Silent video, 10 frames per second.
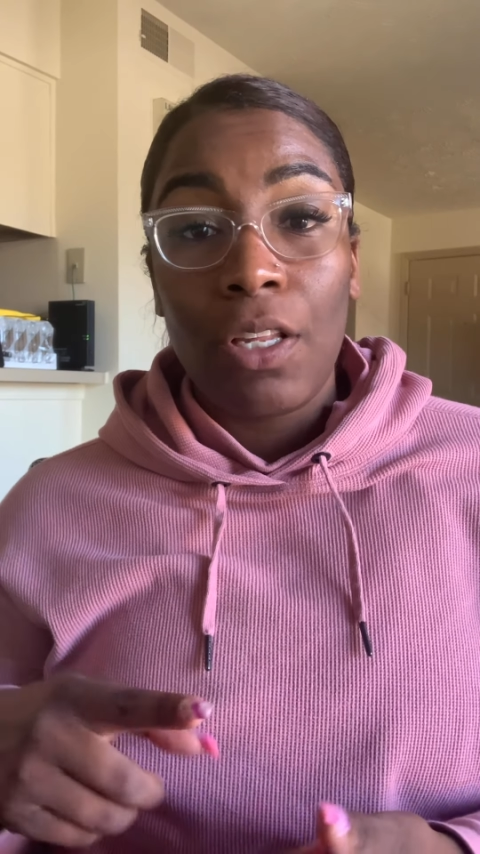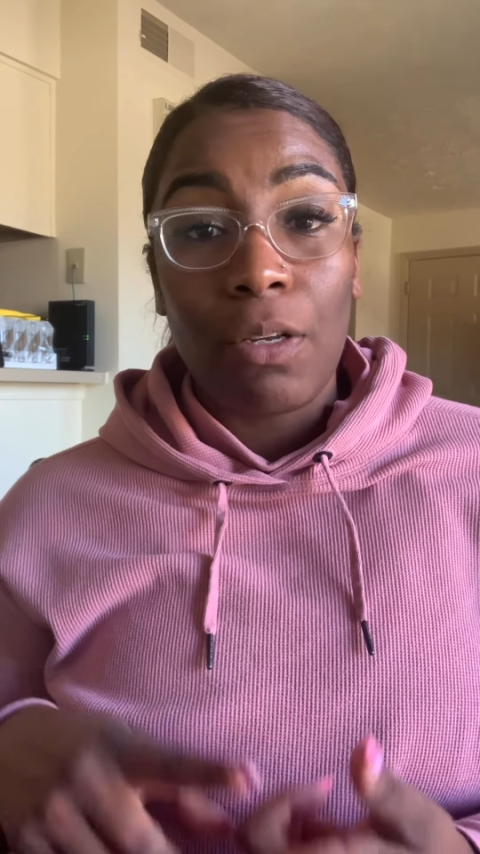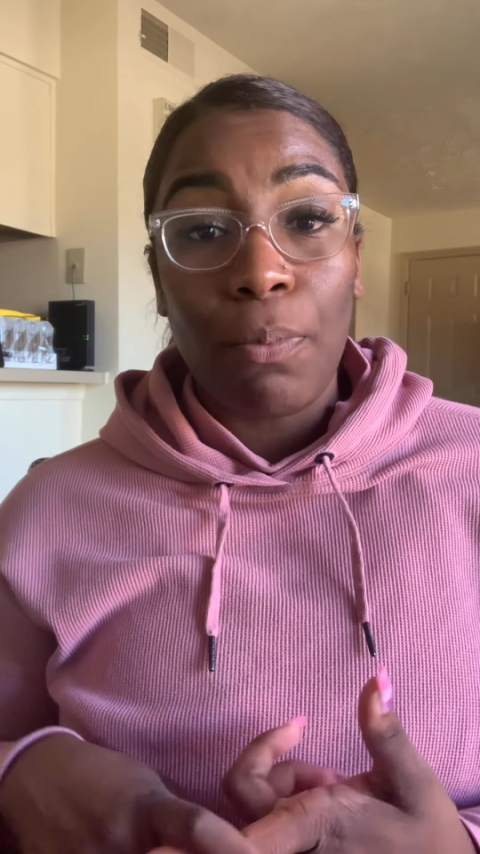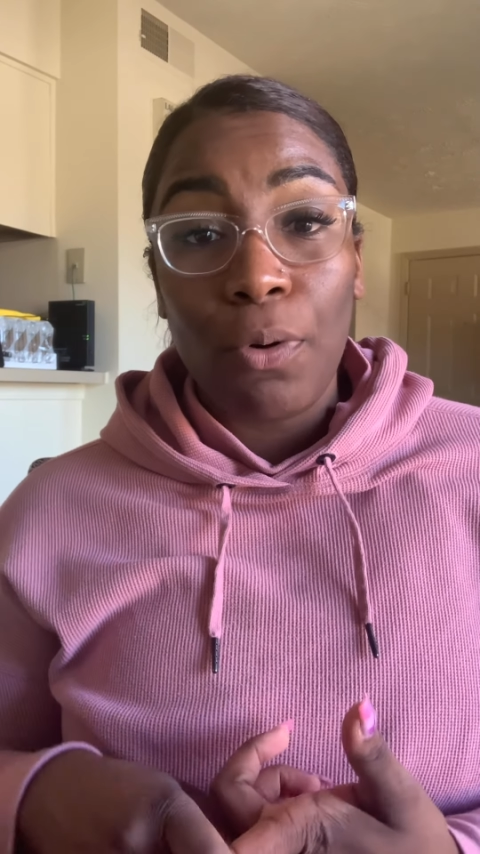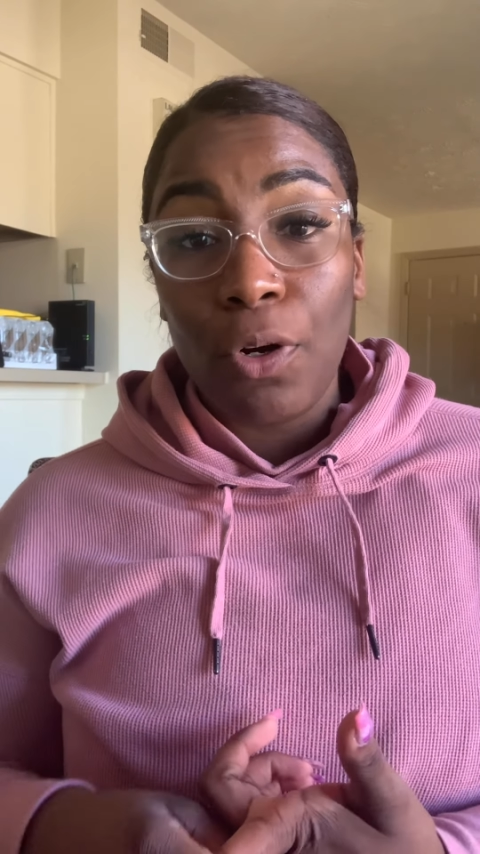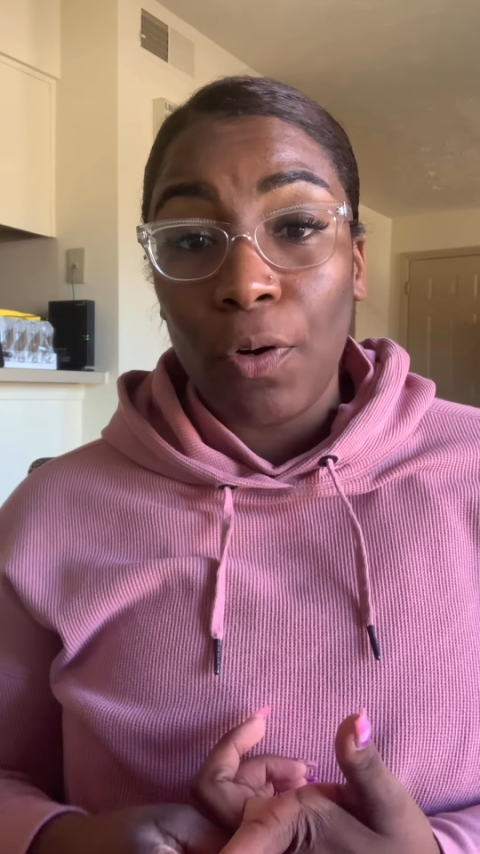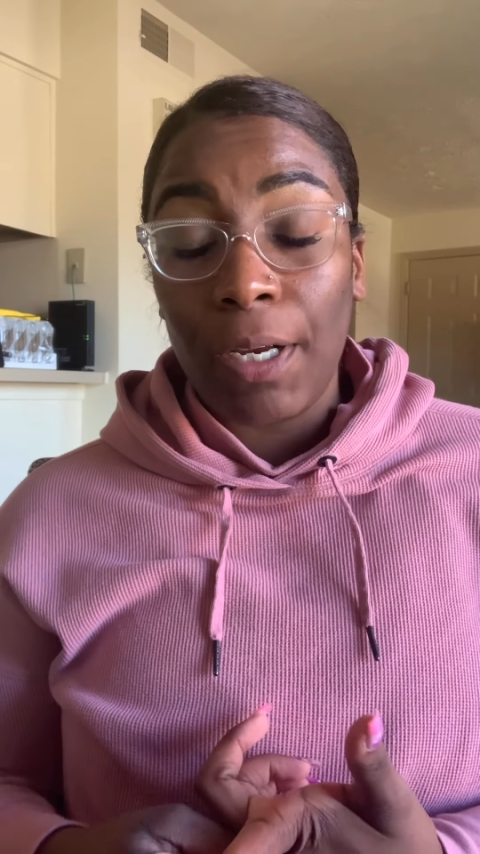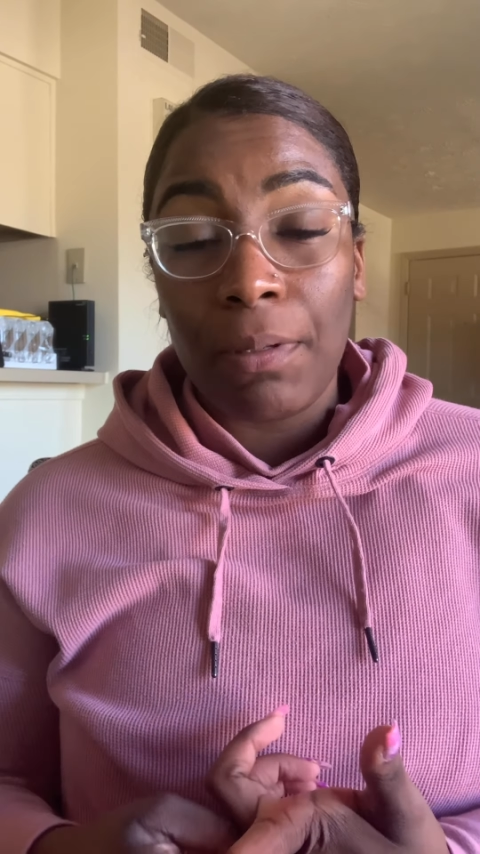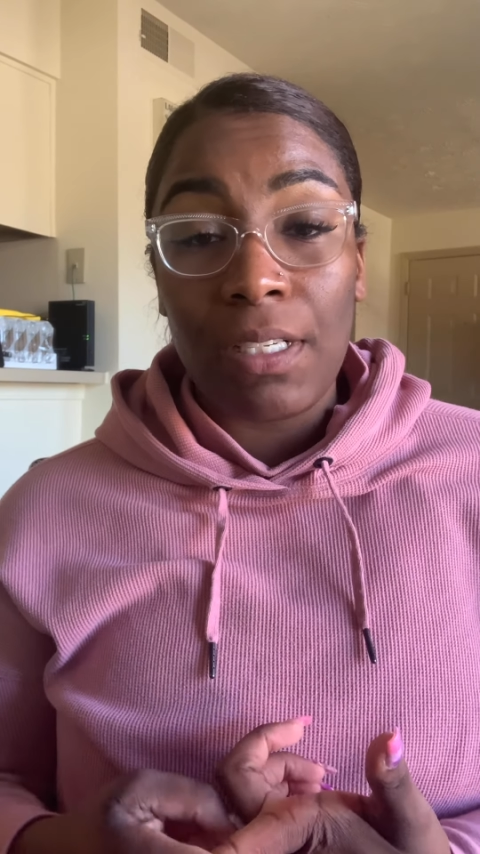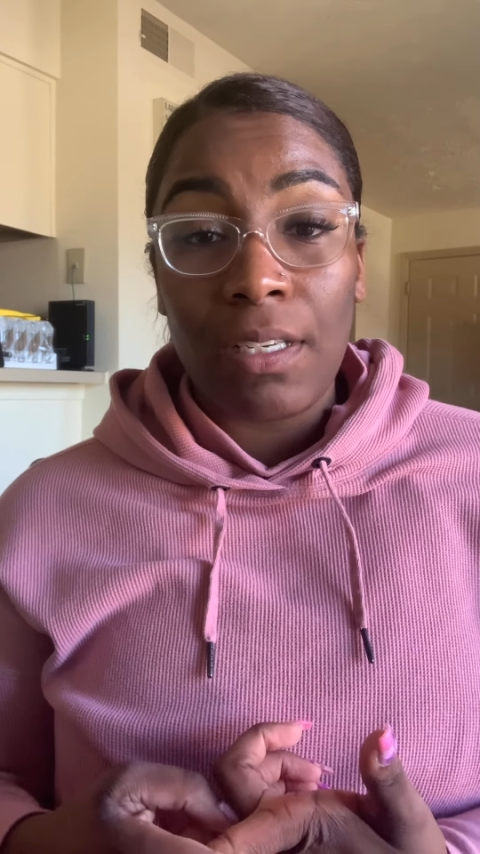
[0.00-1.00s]
the
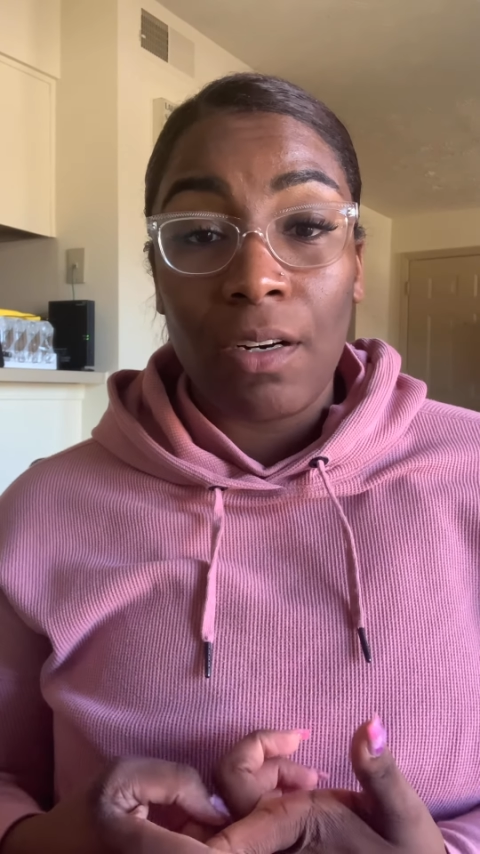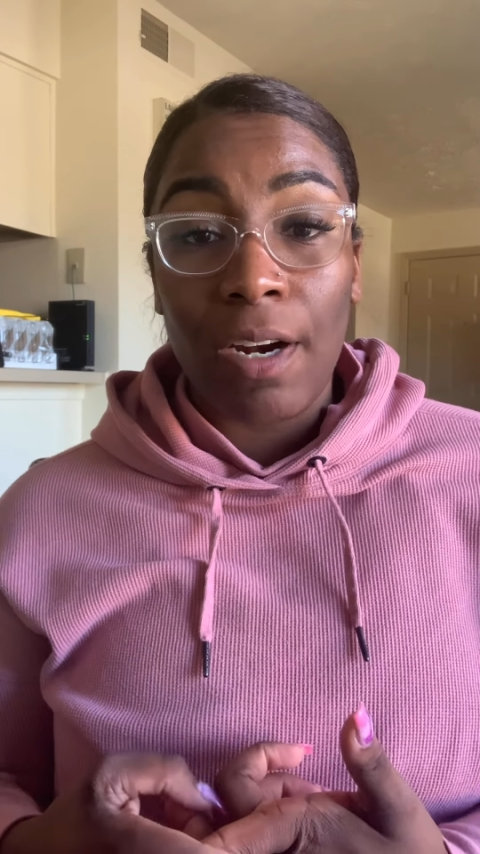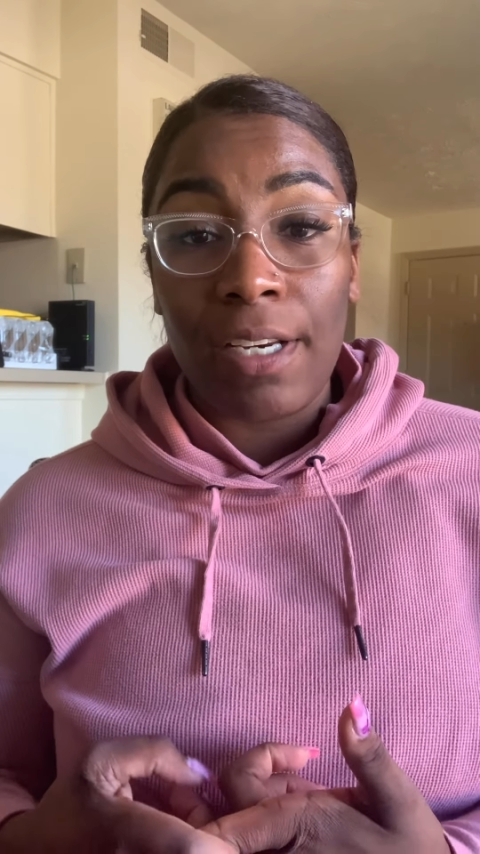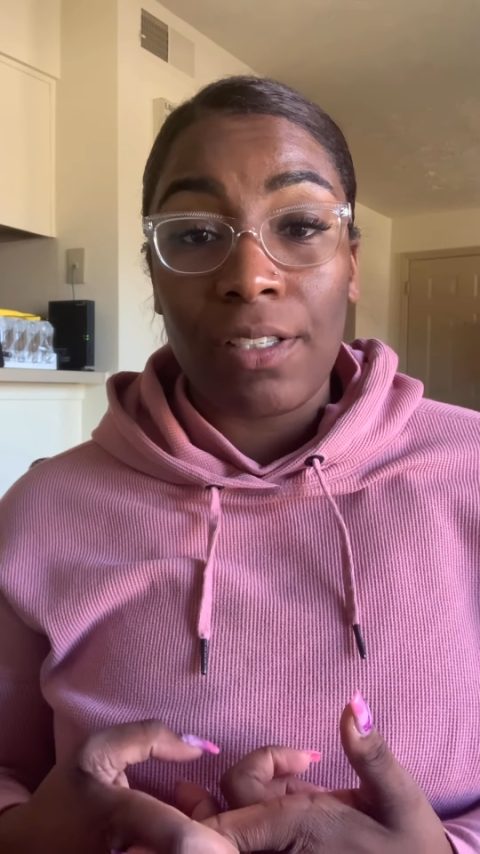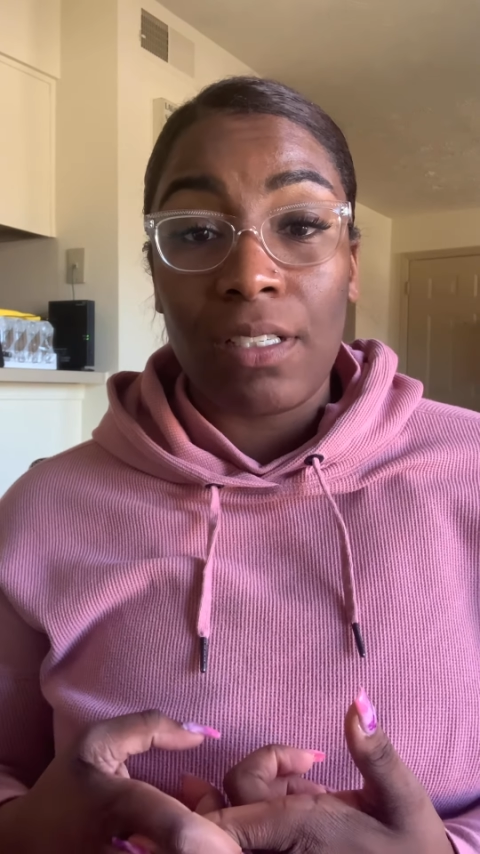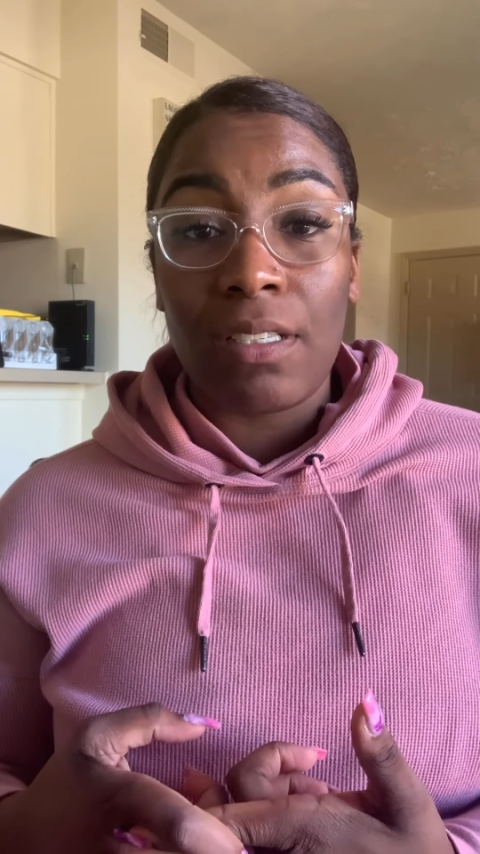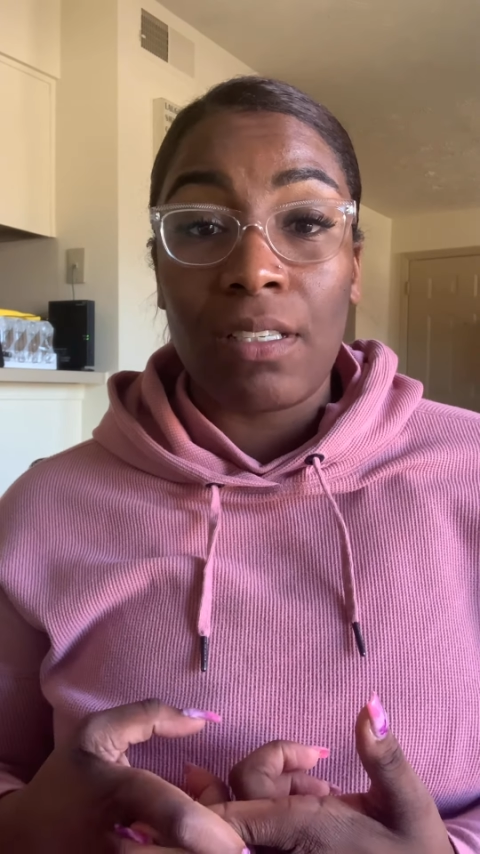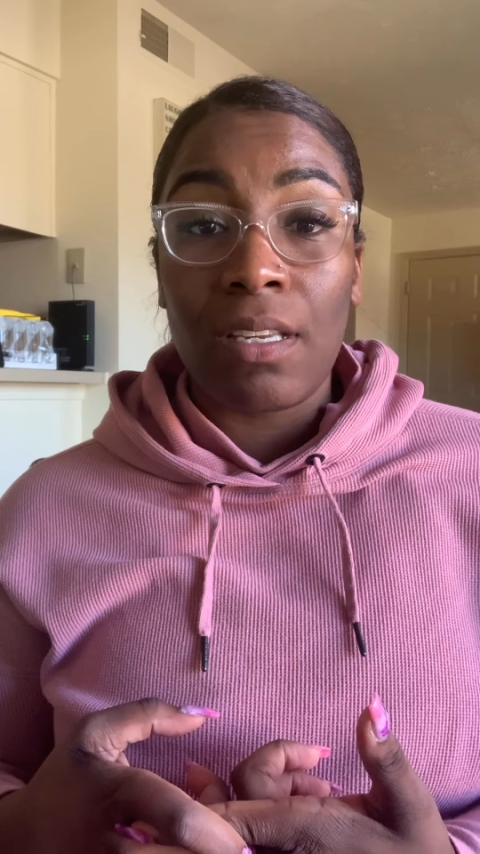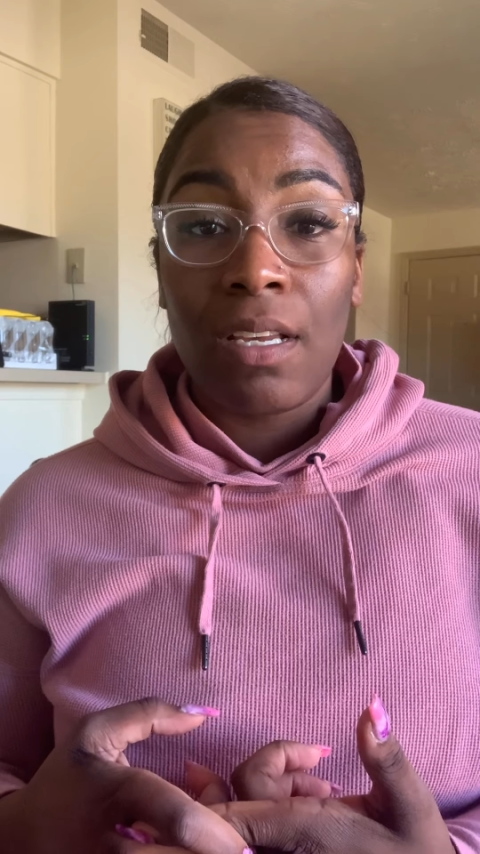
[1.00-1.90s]
program considerations,